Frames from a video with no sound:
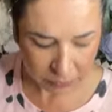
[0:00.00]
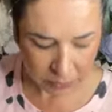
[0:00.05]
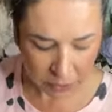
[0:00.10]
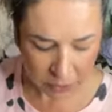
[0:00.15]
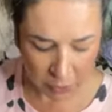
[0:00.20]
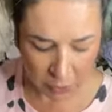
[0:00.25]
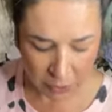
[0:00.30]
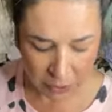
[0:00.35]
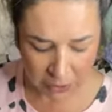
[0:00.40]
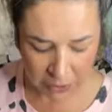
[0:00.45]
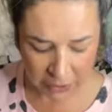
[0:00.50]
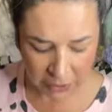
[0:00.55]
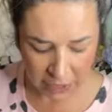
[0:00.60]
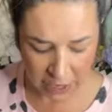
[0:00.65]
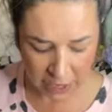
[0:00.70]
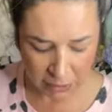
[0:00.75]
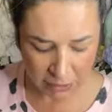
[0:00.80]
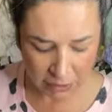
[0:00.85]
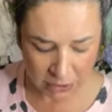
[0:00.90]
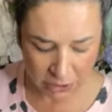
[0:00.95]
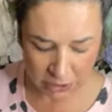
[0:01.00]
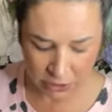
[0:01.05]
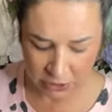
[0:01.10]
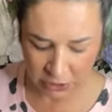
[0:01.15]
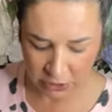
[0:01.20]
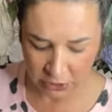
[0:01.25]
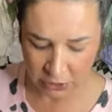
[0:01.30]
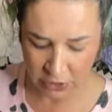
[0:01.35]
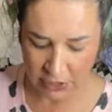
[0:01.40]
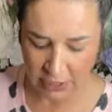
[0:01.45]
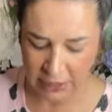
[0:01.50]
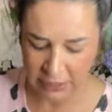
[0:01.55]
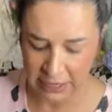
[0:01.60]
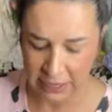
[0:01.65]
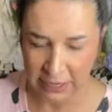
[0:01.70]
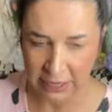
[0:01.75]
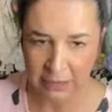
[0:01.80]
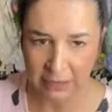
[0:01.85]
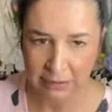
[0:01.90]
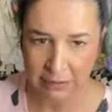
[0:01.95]
when it comes to certain
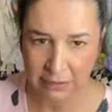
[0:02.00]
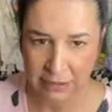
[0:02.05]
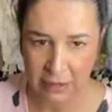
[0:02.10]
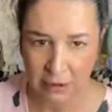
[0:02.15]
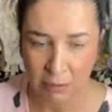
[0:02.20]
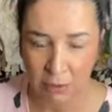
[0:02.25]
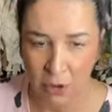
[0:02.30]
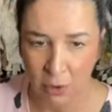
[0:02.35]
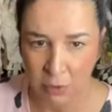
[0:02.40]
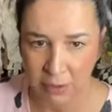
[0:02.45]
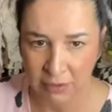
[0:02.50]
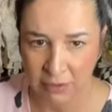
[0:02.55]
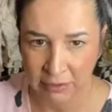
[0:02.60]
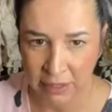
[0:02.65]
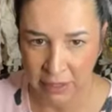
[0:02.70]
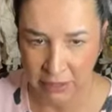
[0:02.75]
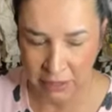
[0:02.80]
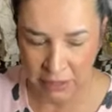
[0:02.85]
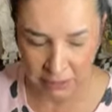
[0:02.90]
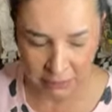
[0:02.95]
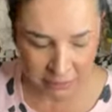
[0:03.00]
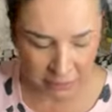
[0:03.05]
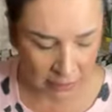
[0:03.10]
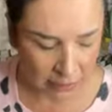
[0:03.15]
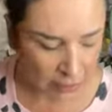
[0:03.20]
things, and I'm always like this,